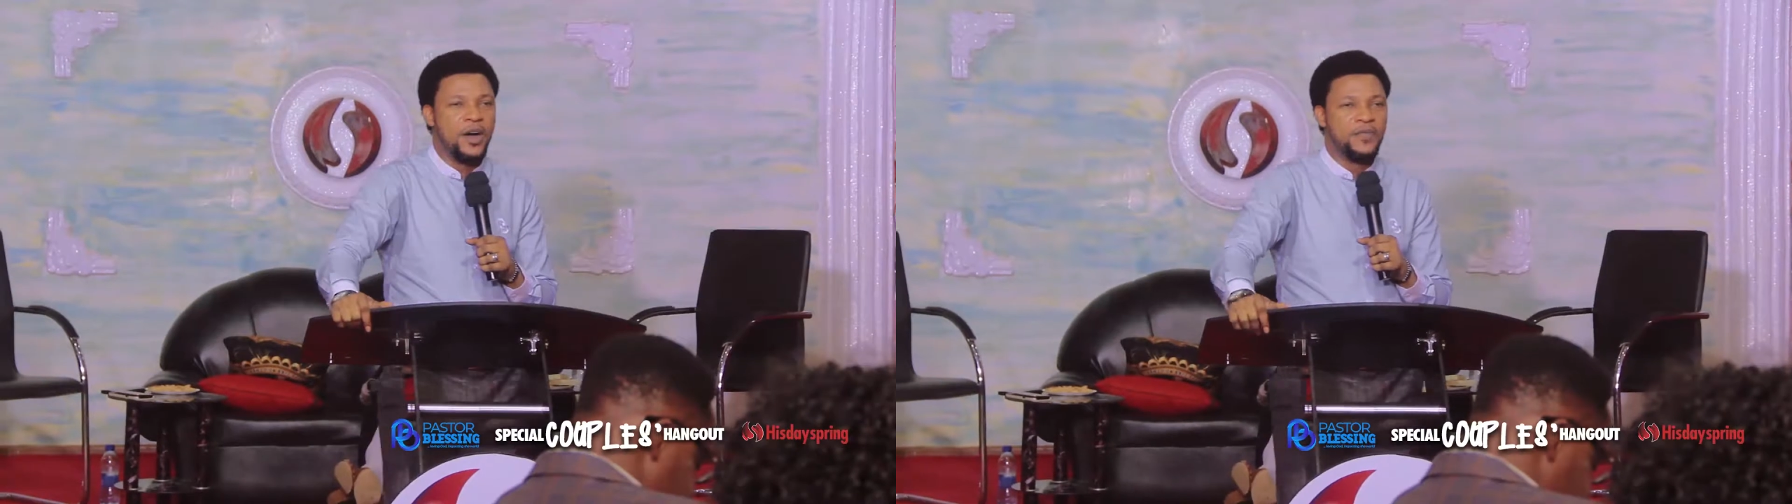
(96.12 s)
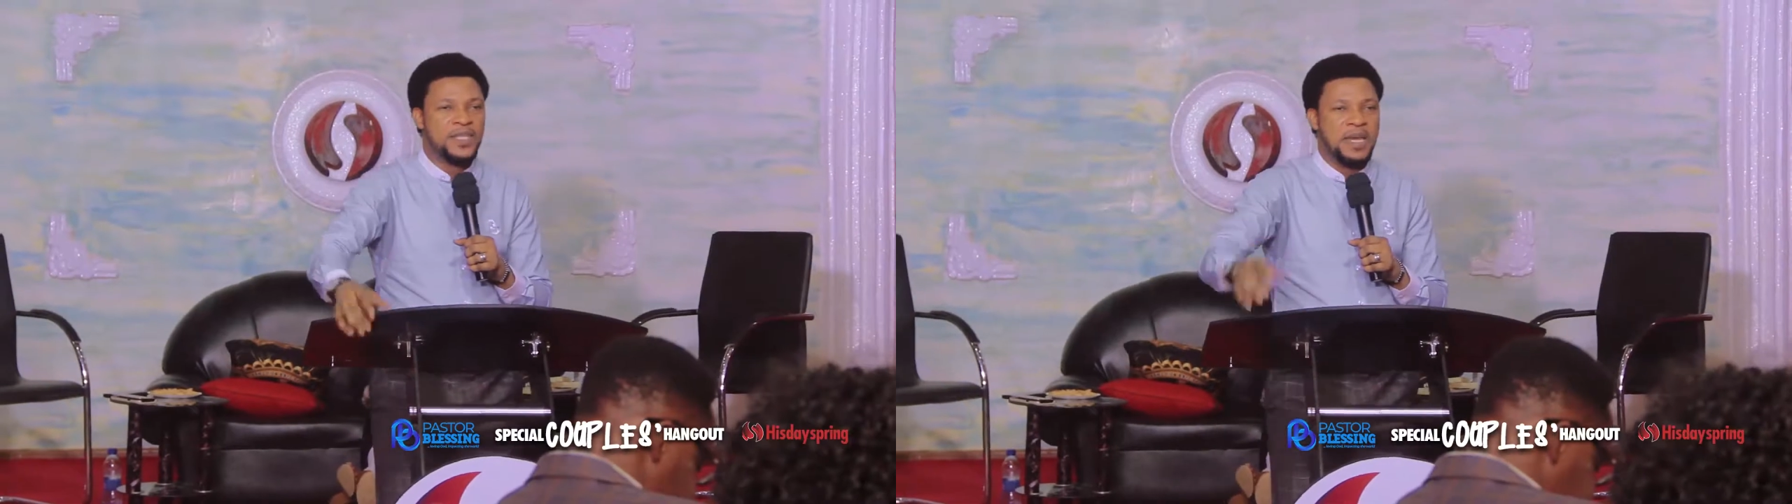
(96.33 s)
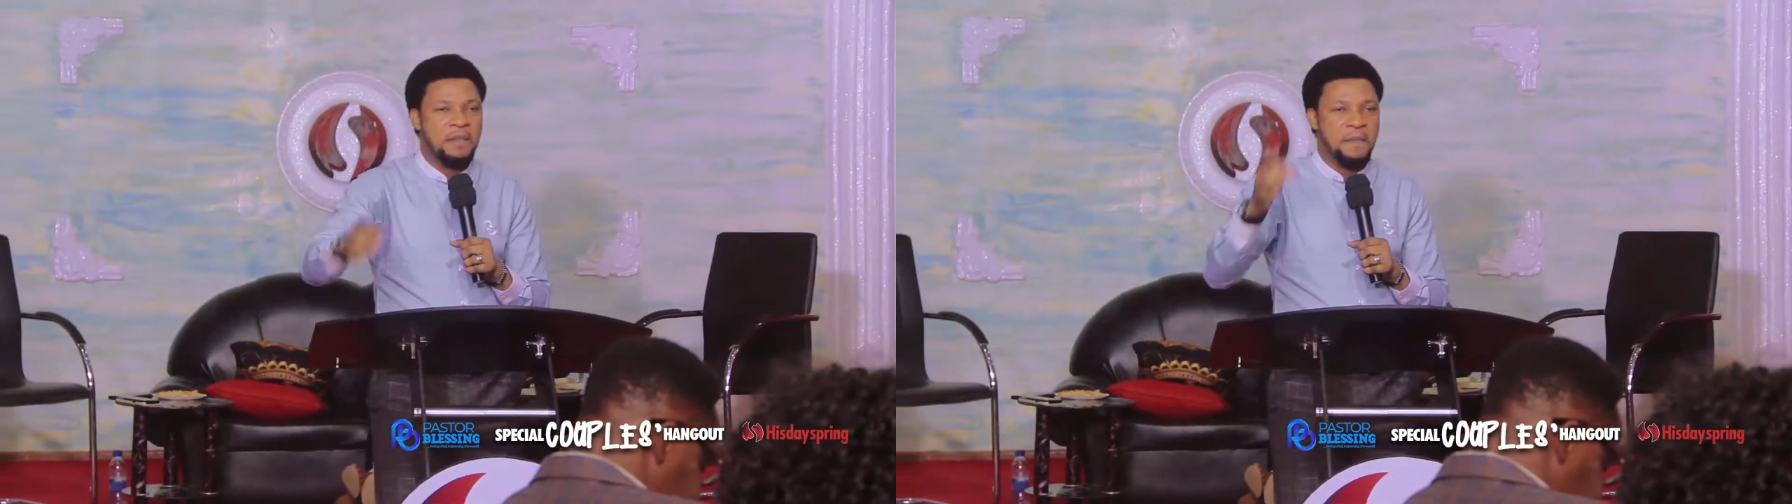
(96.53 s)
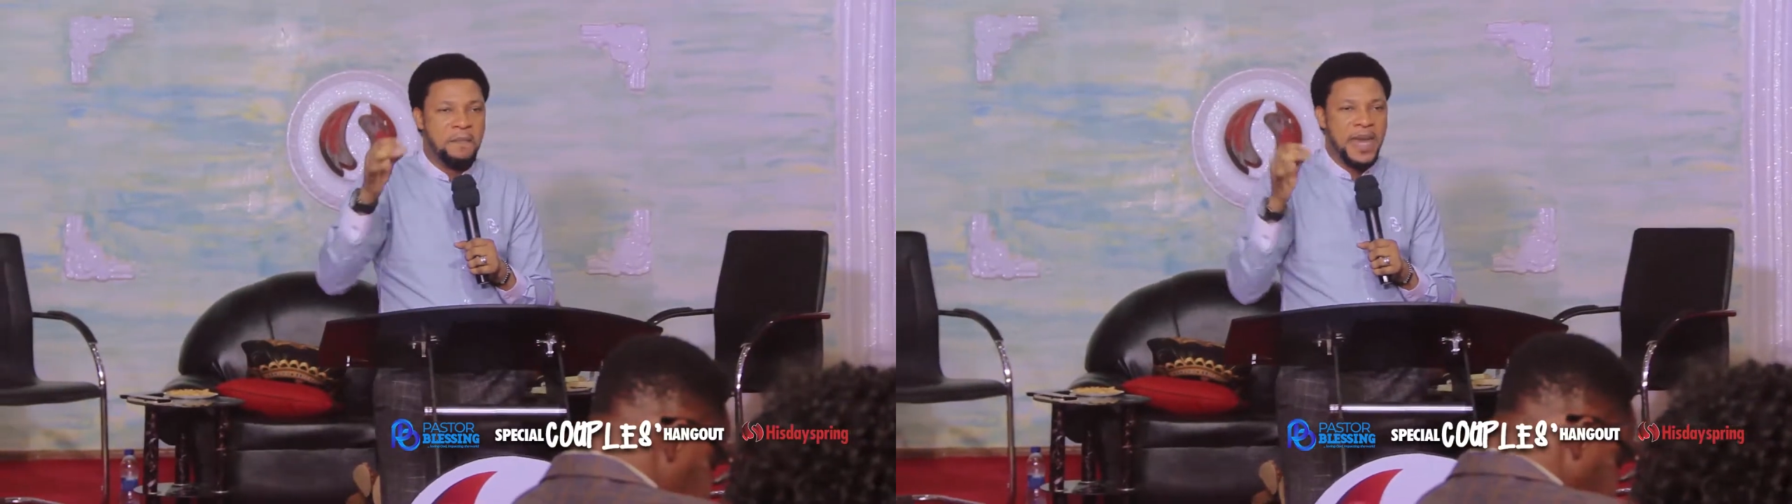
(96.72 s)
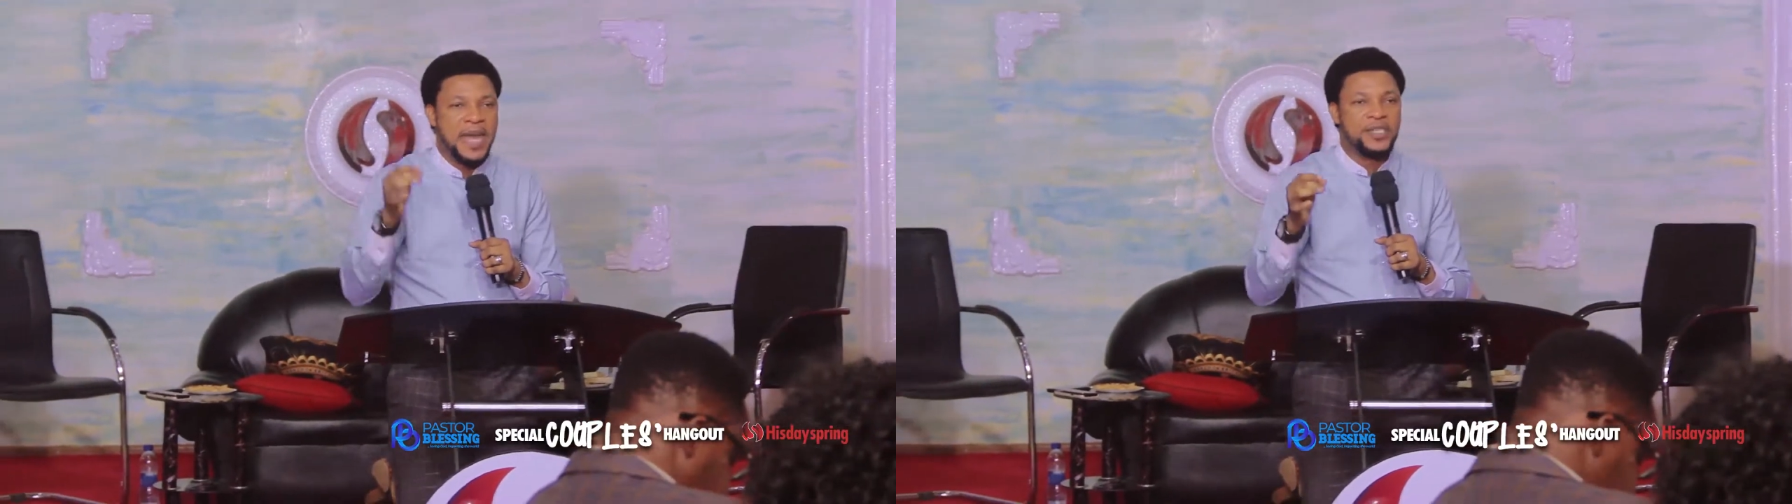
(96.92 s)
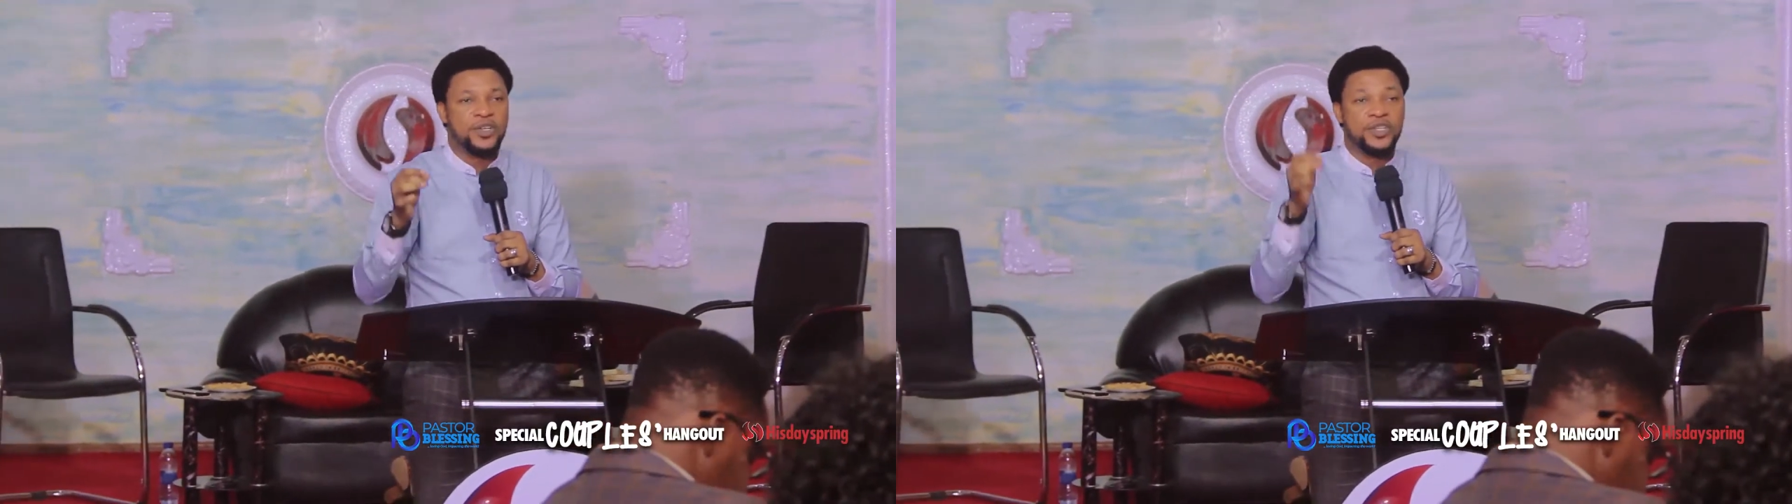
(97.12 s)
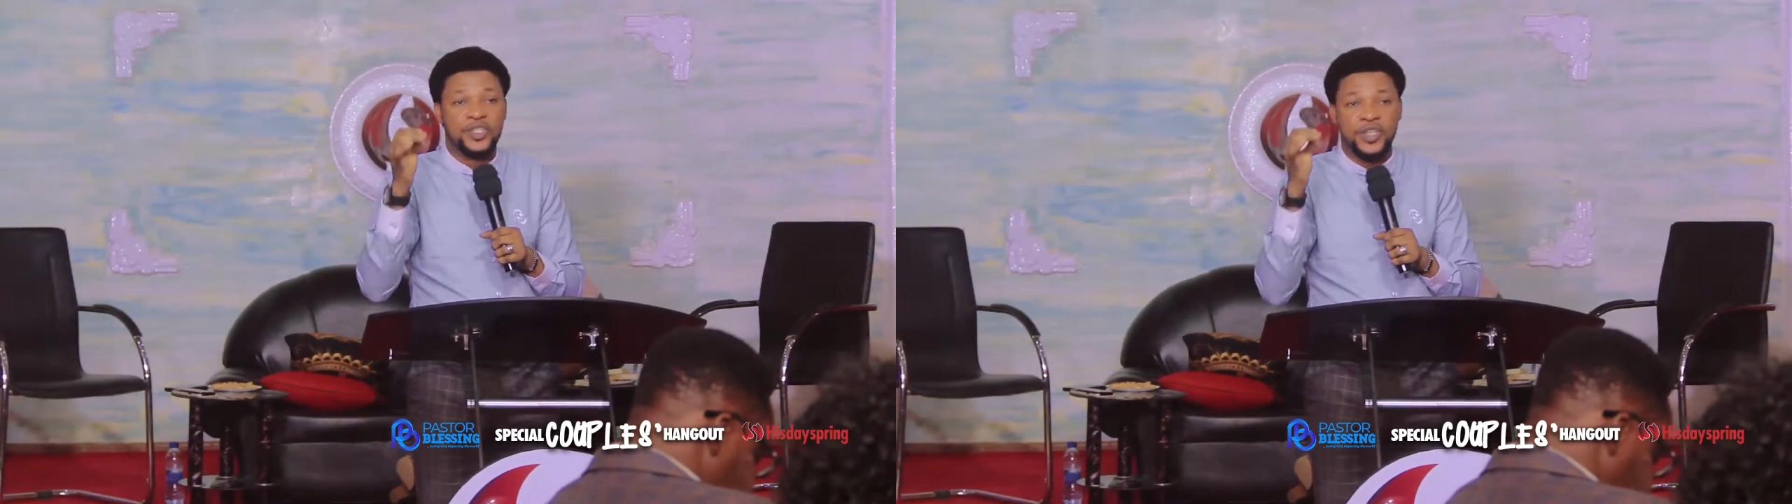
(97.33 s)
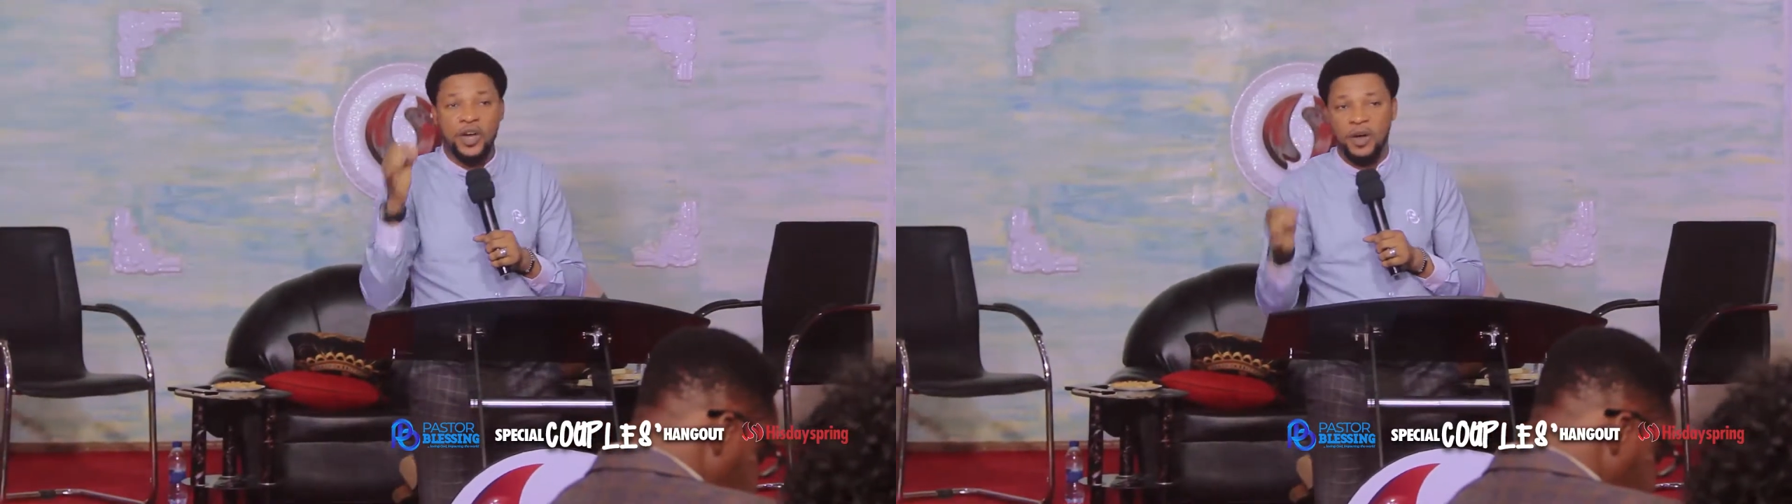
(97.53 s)
of the major
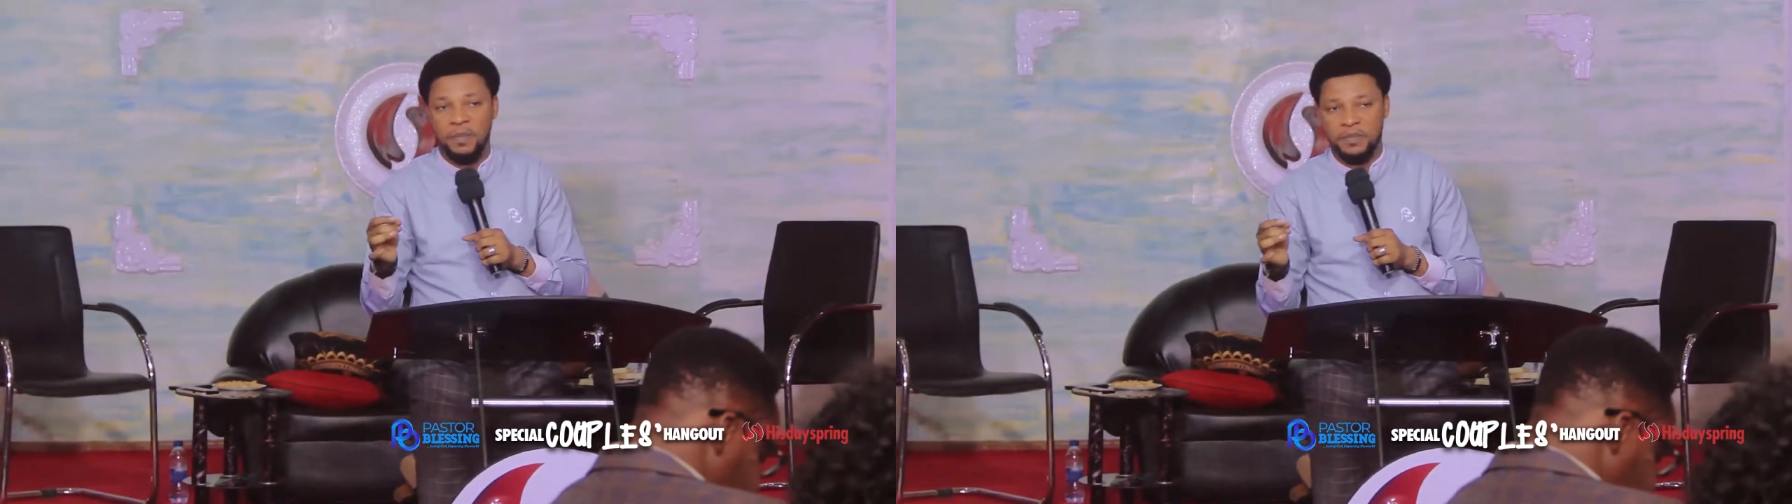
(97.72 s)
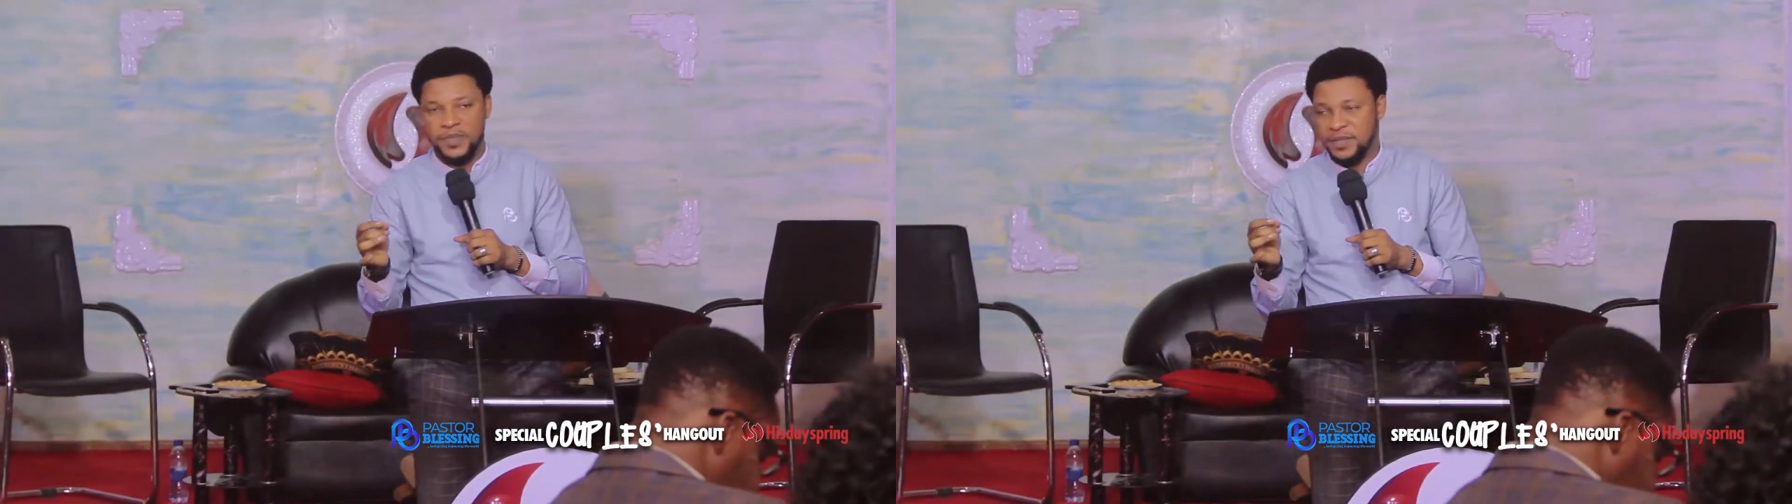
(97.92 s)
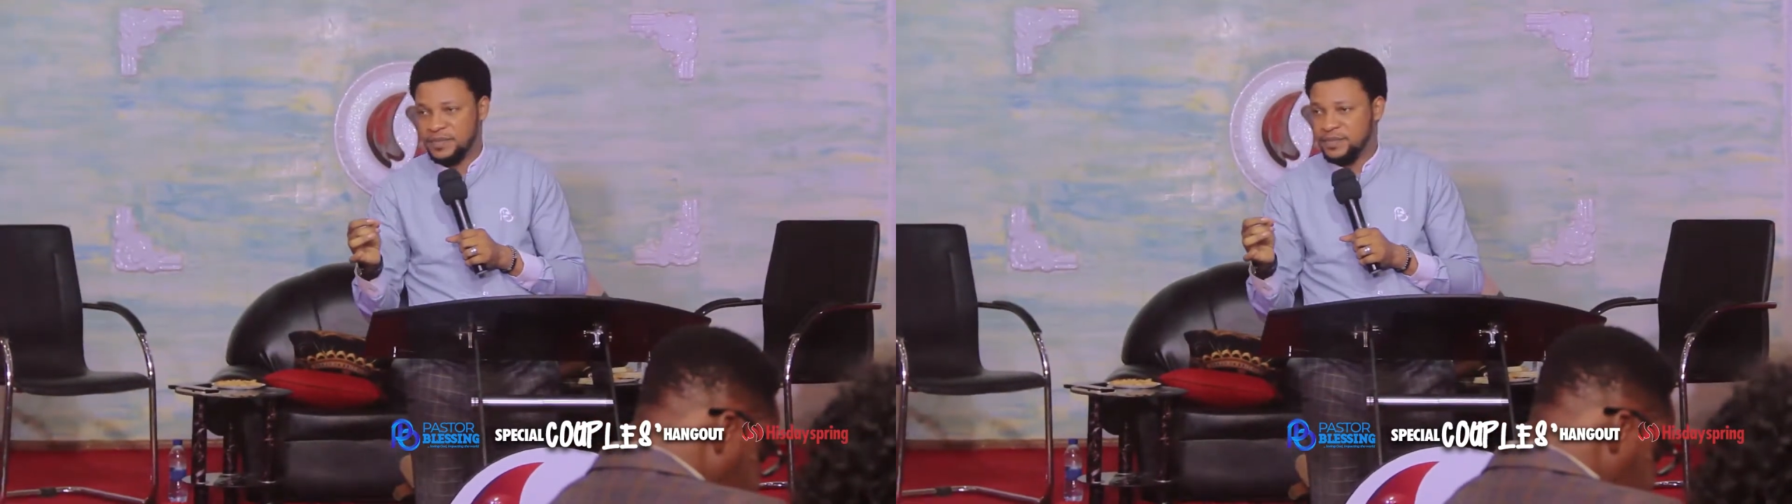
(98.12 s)
jobs